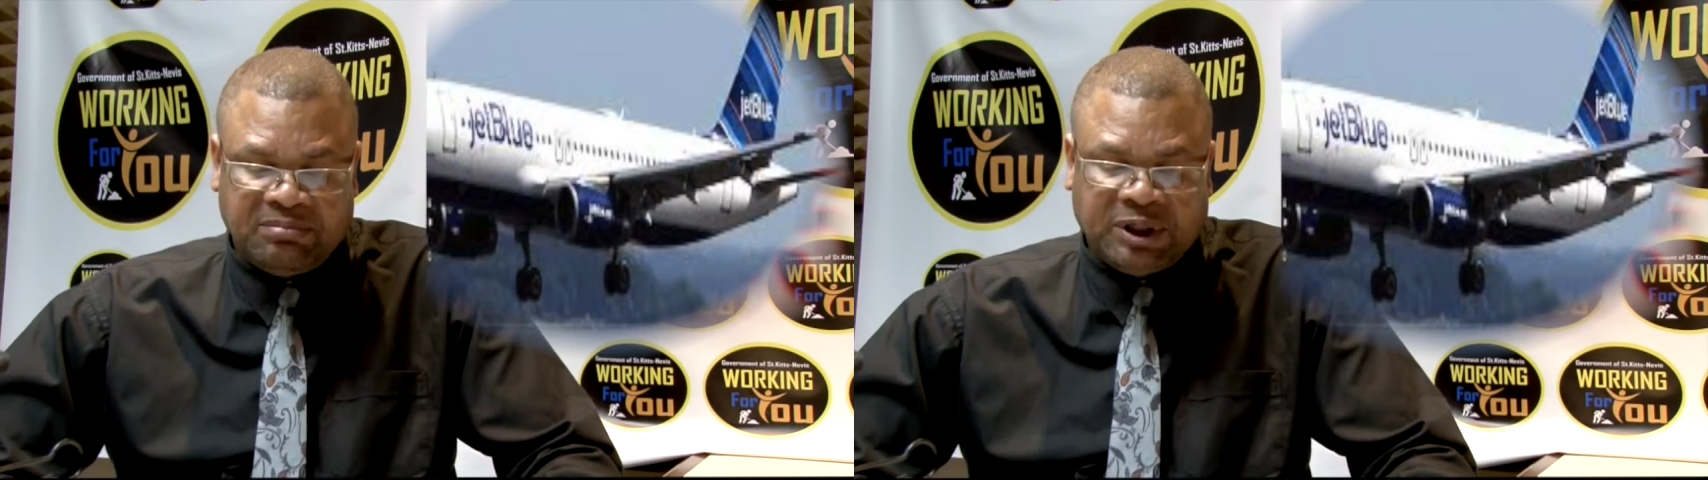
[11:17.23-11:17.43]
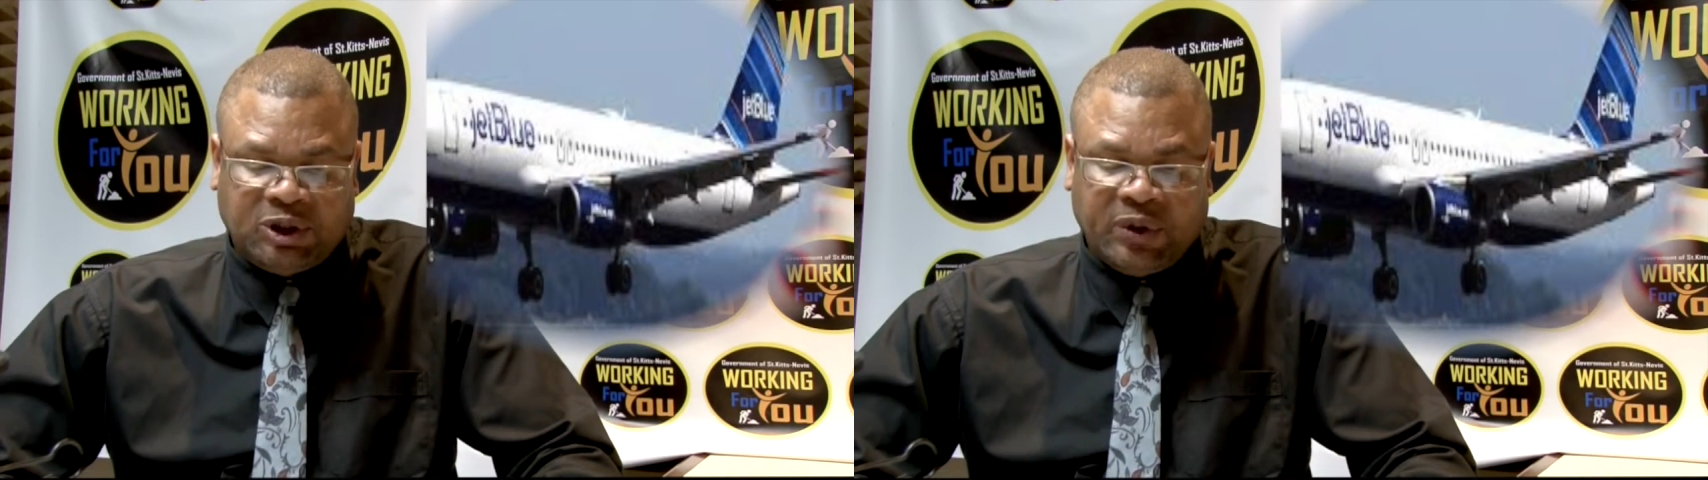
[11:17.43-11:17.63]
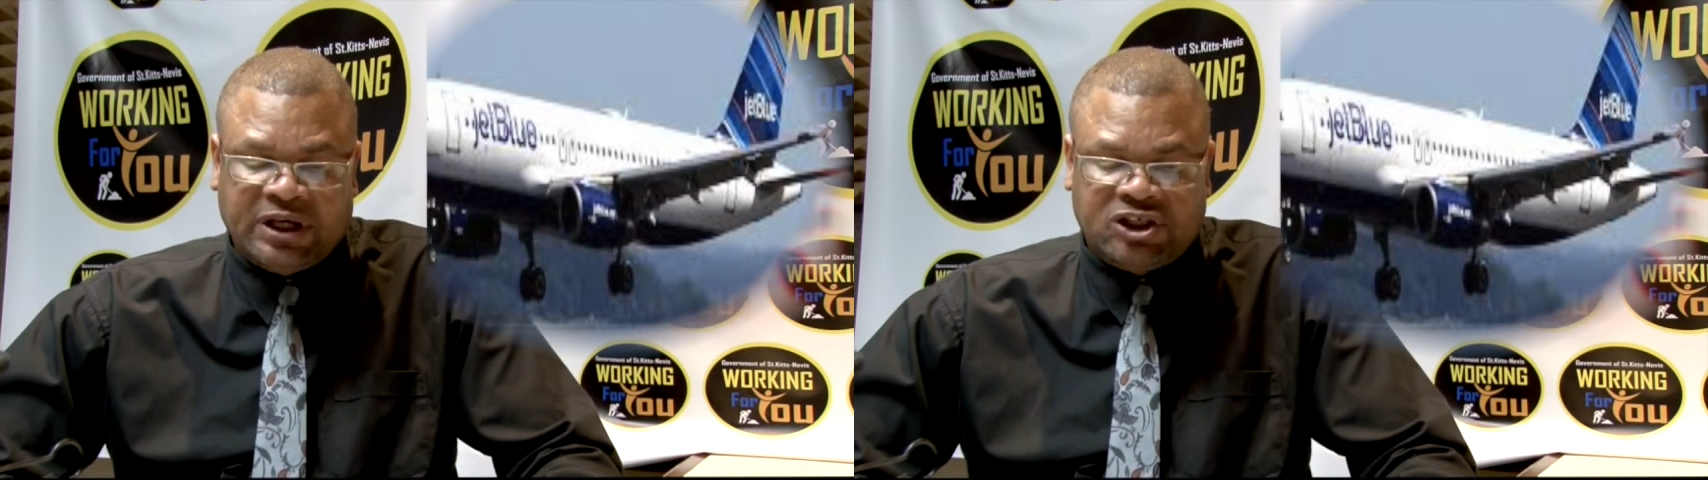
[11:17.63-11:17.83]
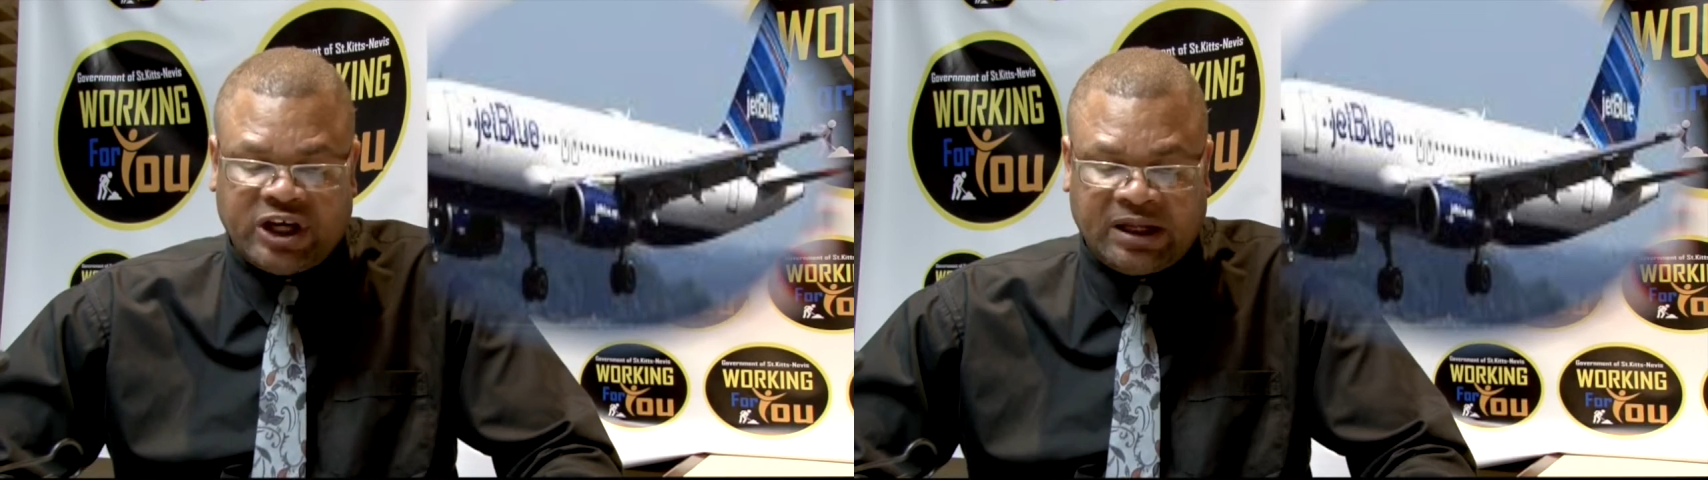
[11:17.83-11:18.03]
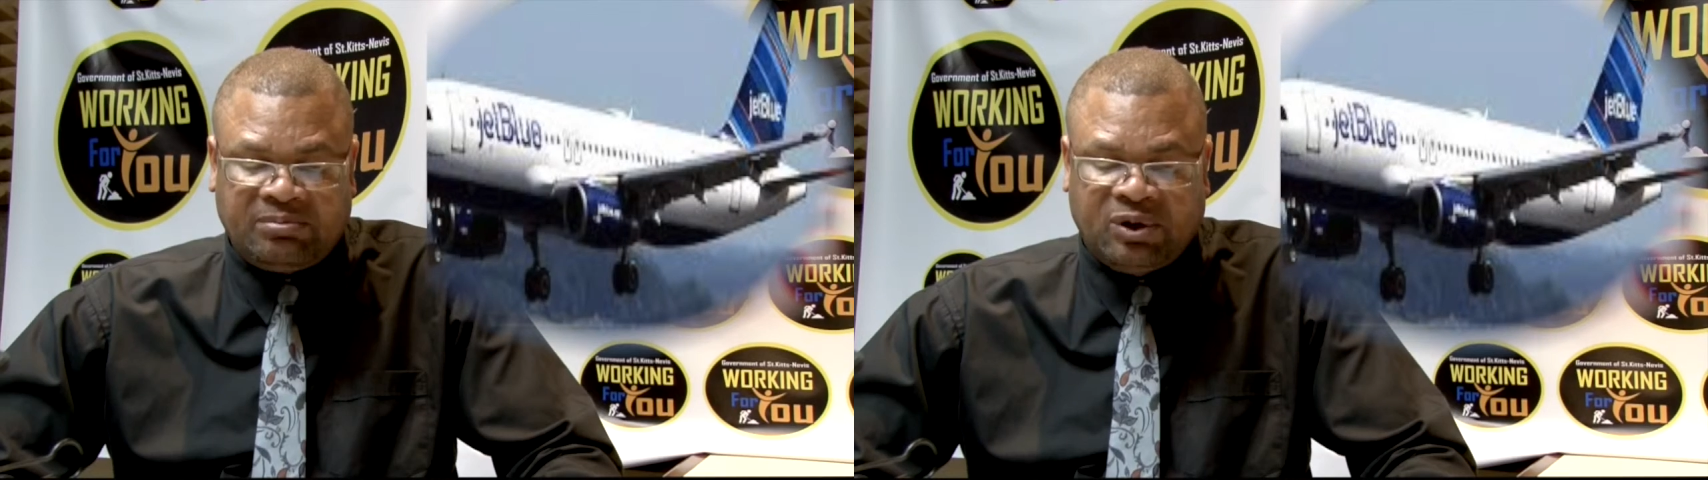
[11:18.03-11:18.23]
between
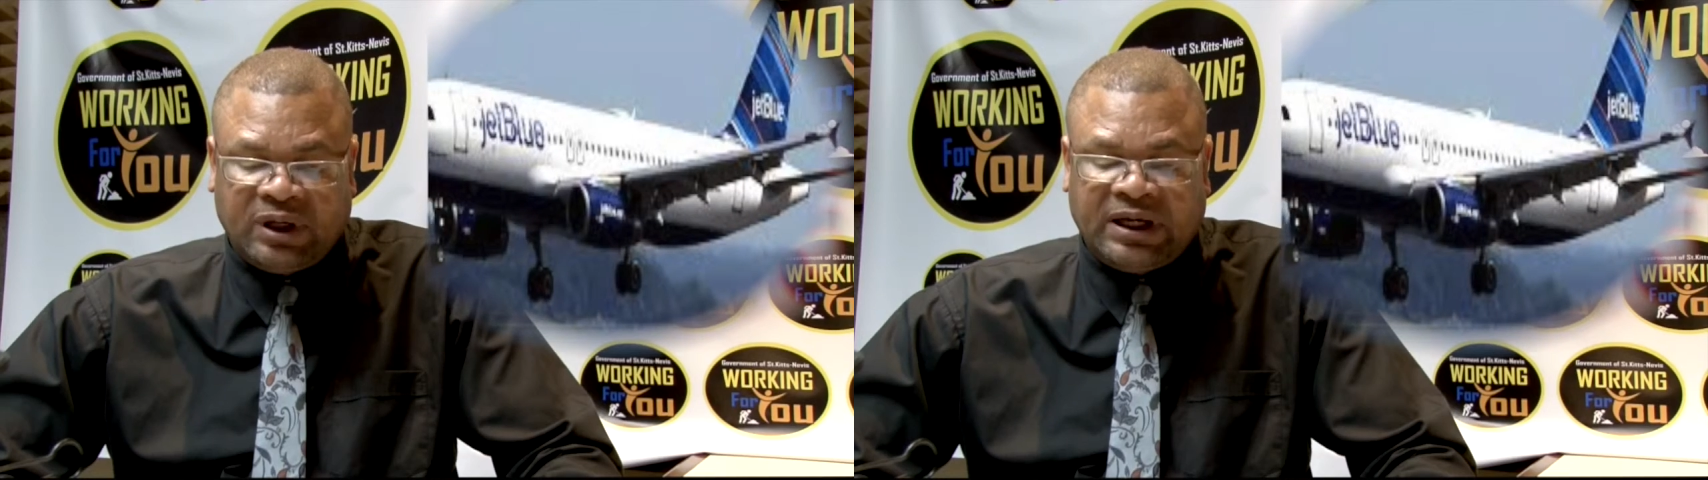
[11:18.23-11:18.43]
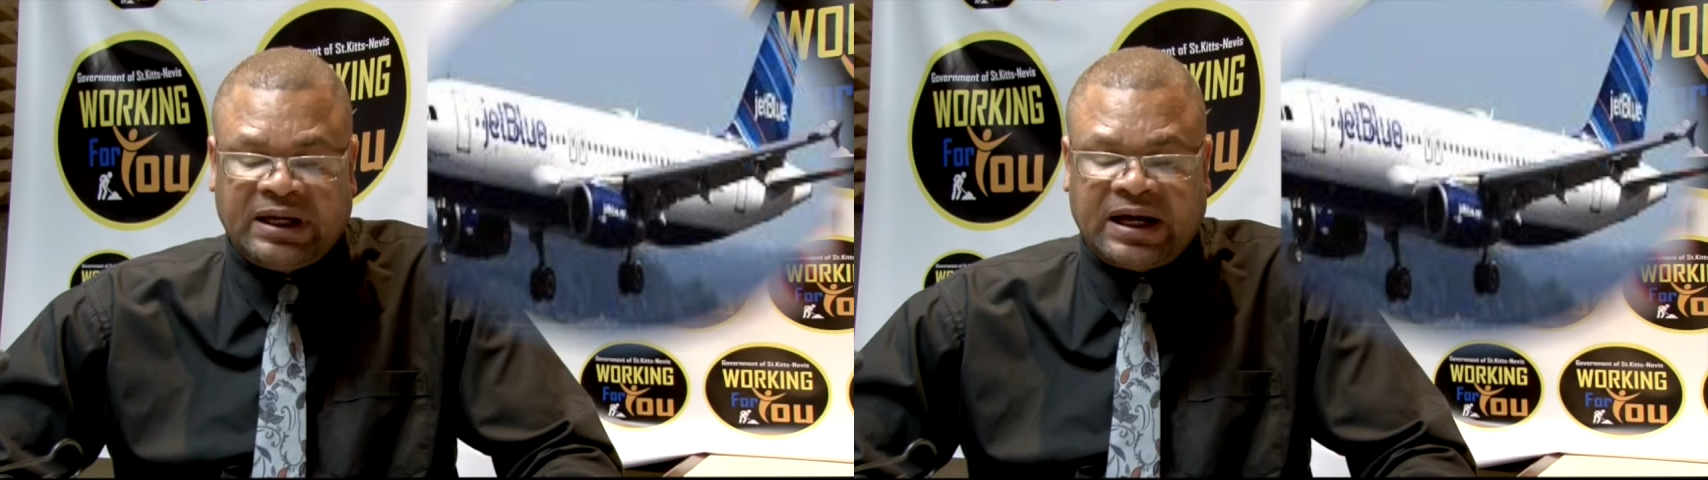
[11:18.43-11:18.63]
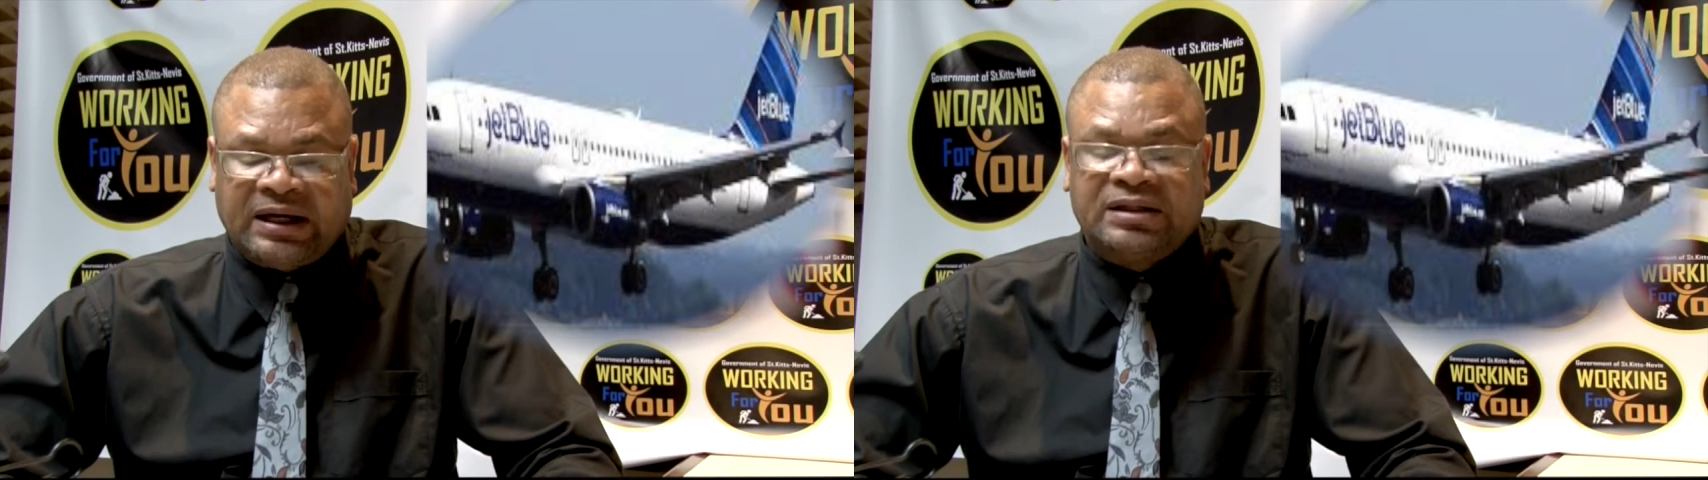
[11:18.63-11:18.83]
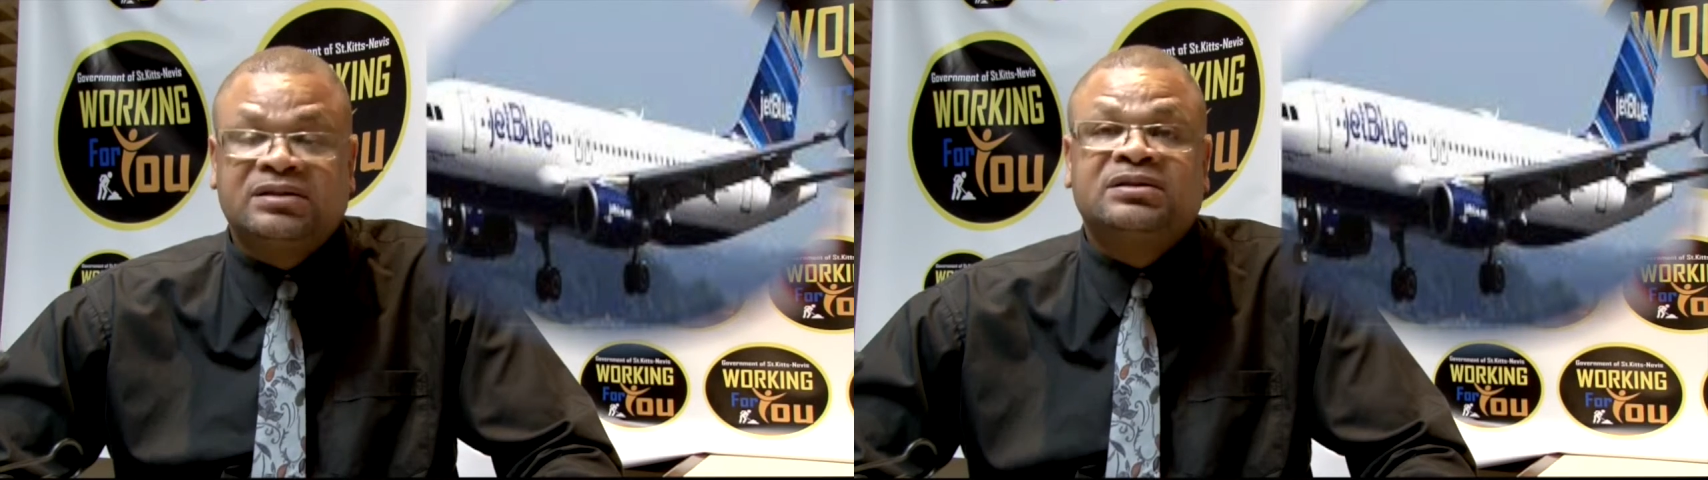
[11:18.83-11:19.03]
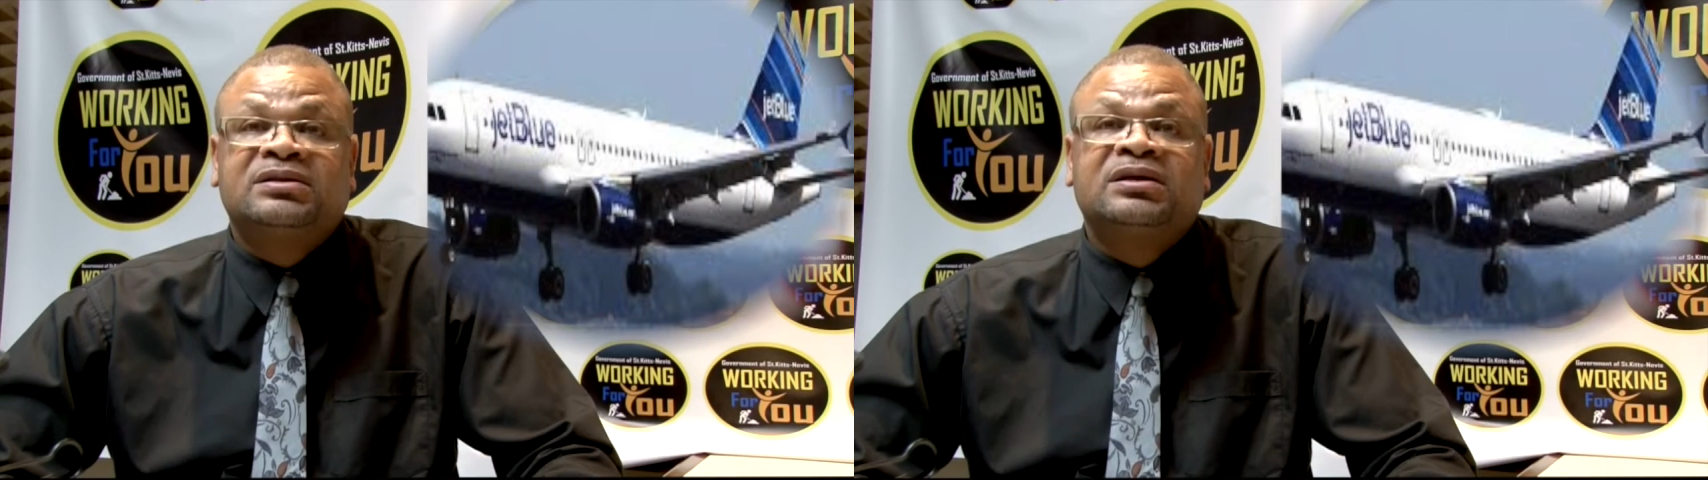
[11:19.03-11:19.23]
JetBlue
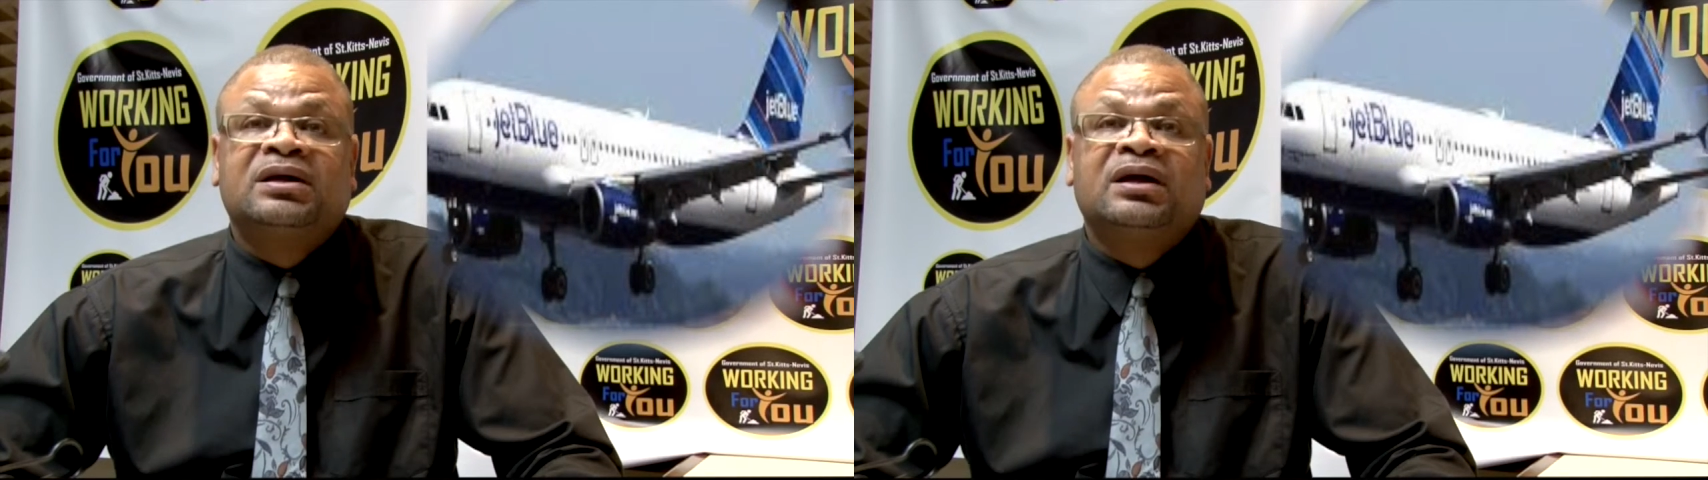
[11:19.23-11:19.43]
Airlines